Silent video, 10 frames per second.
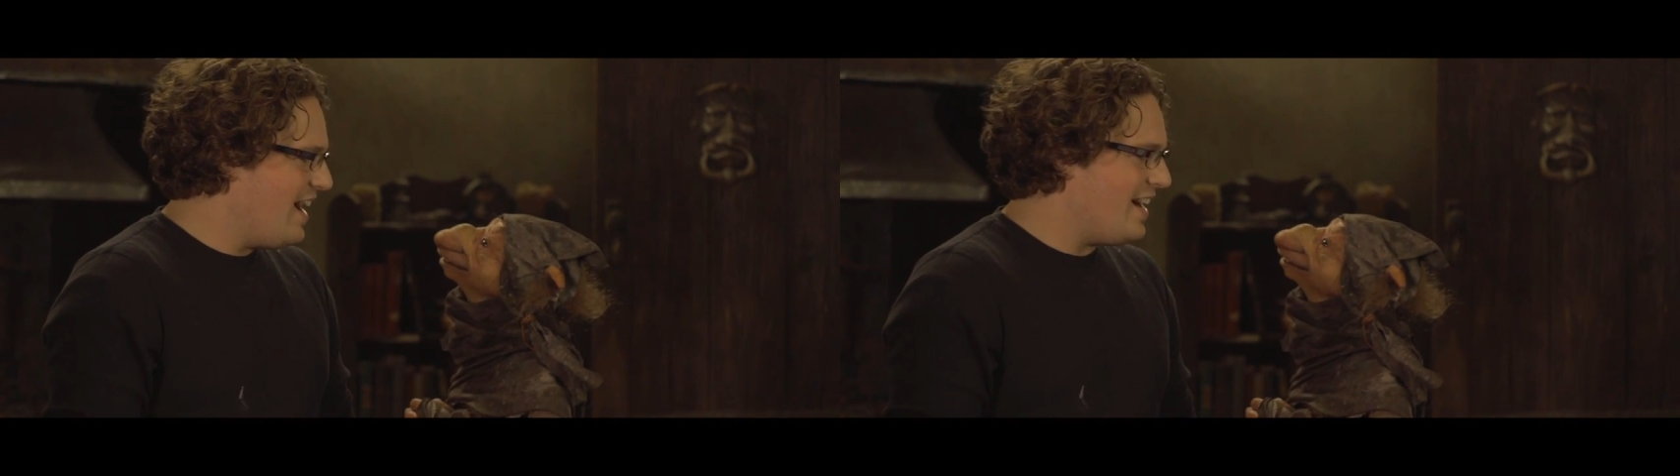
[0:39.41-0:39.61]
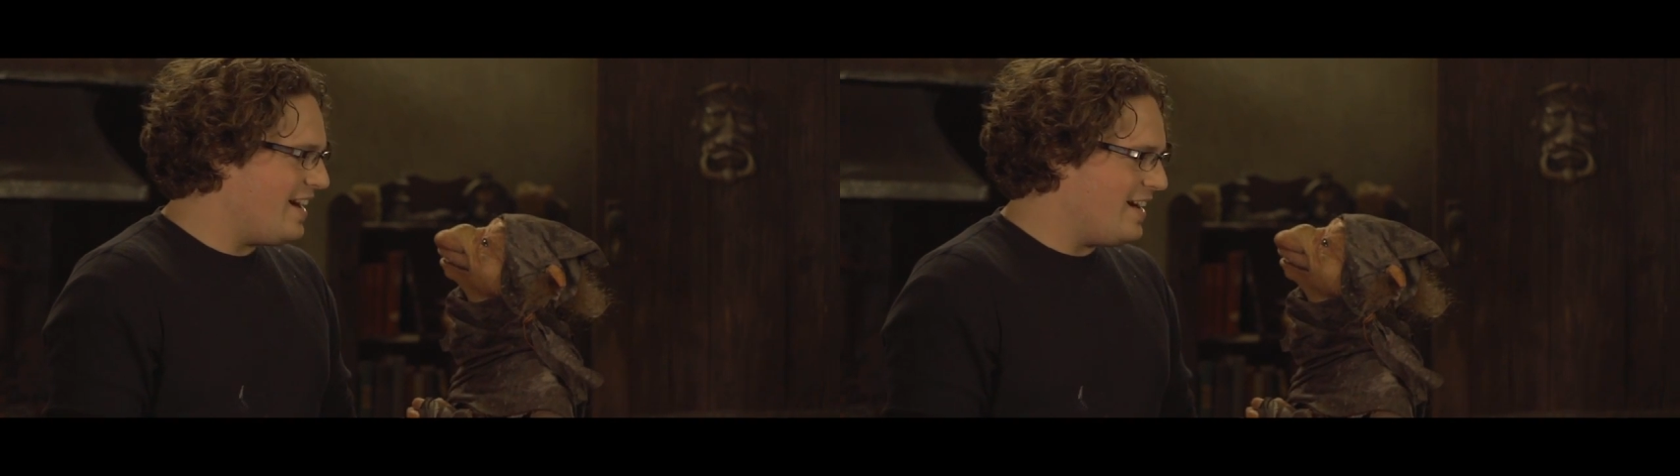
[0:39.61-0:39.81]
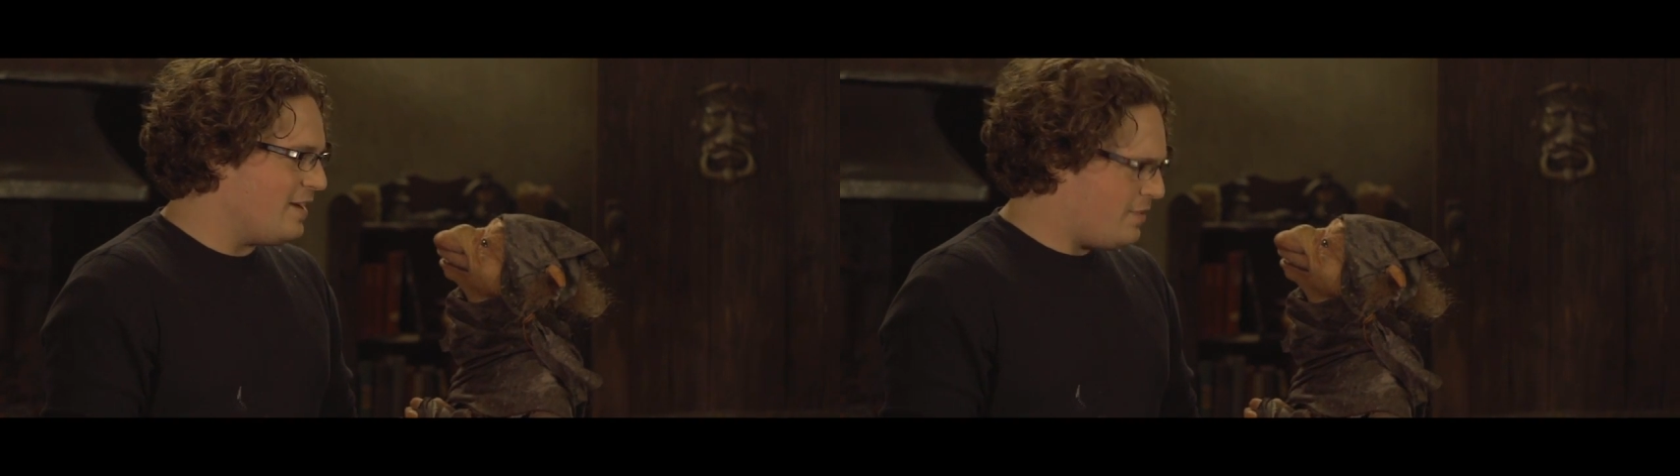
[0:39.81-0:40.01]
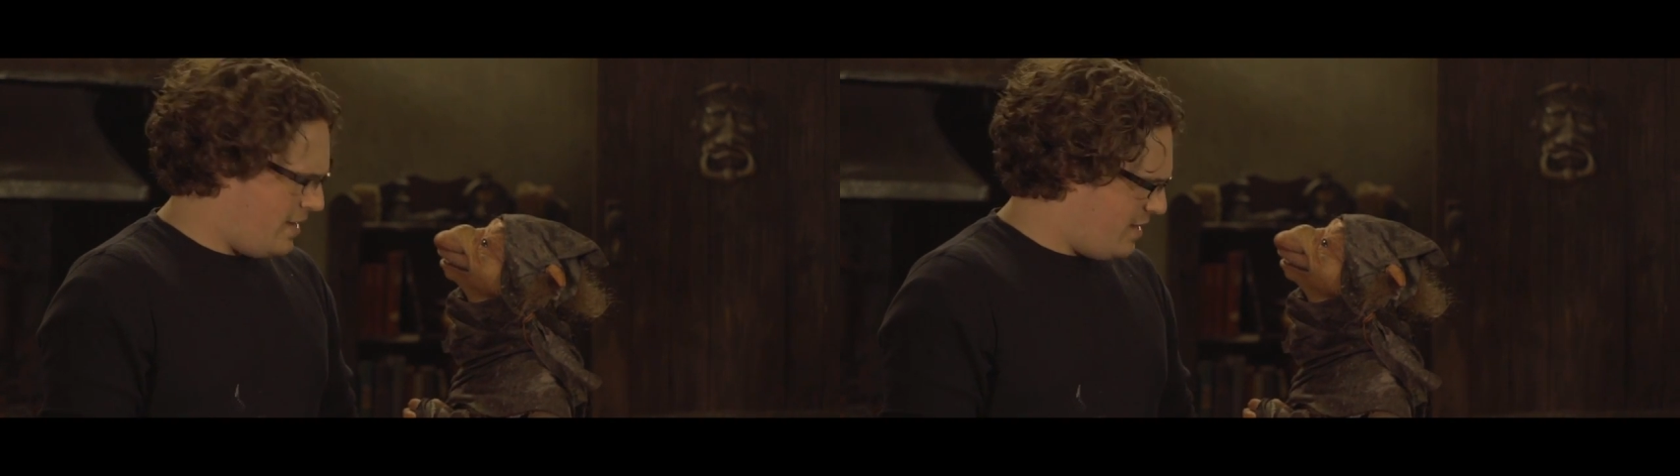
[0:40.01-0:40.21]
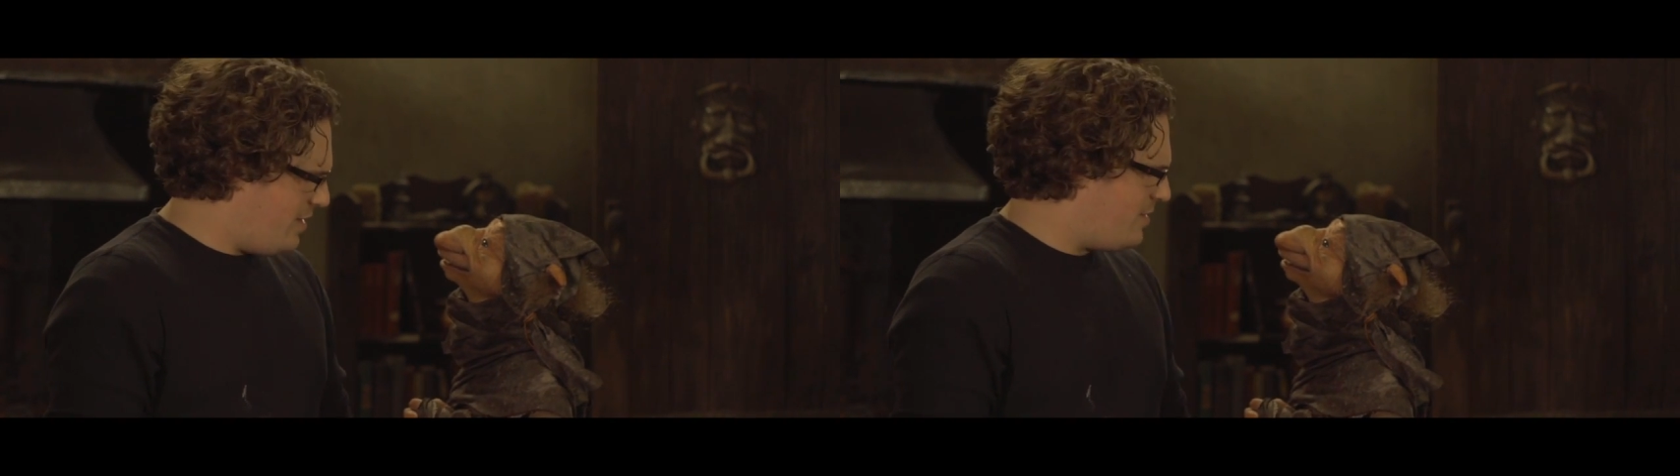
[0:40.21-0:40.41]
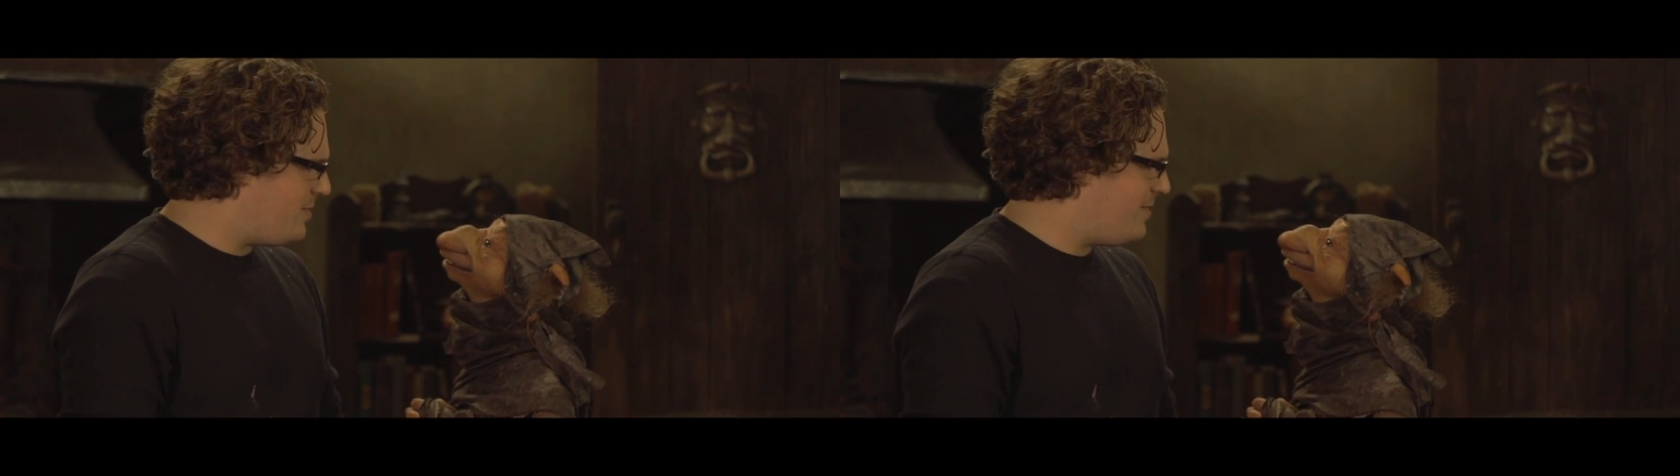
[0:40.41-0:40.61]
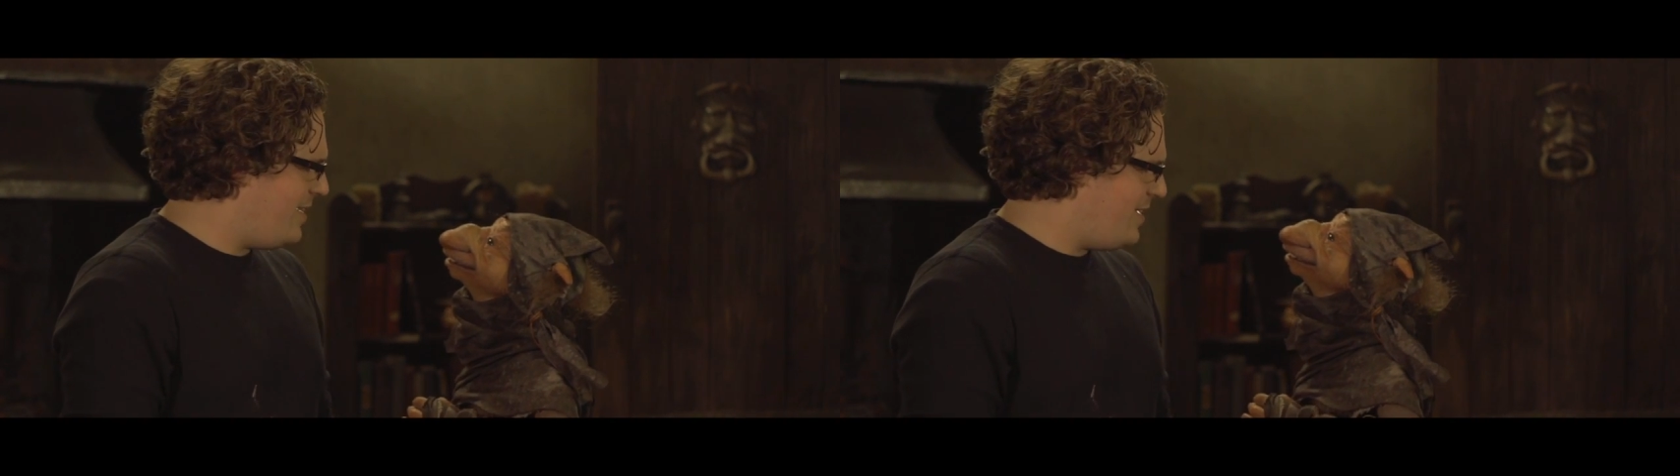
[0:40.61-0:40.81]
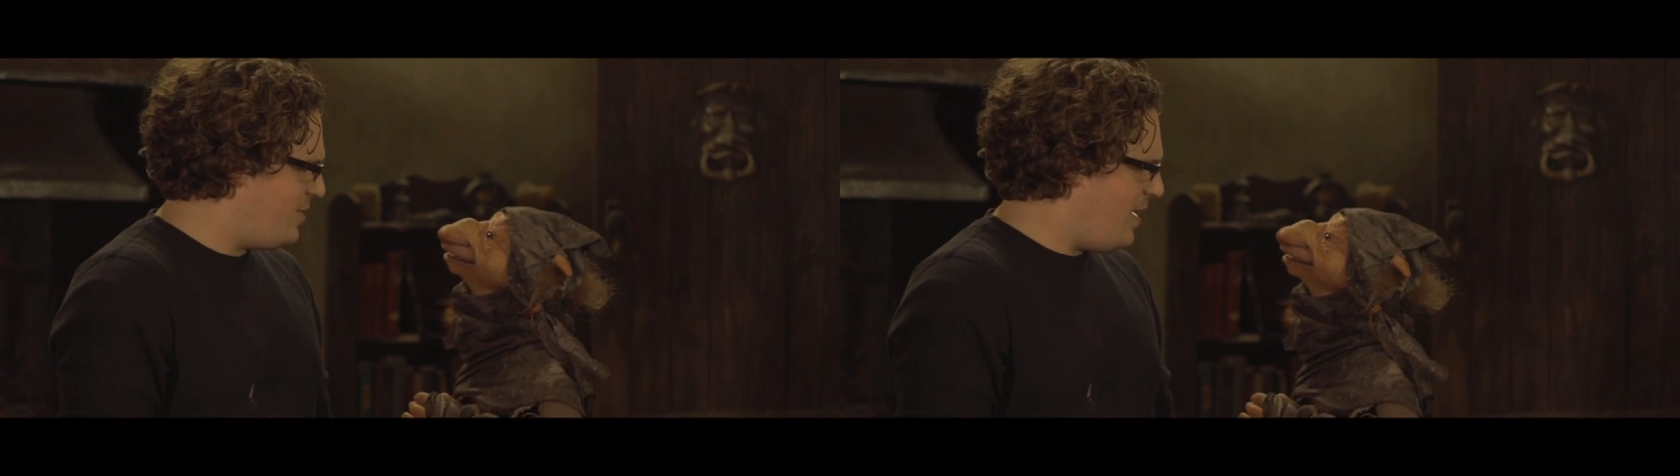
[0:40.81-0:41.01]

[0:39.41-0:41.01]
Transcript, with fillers: Uh, thank you. Thank you.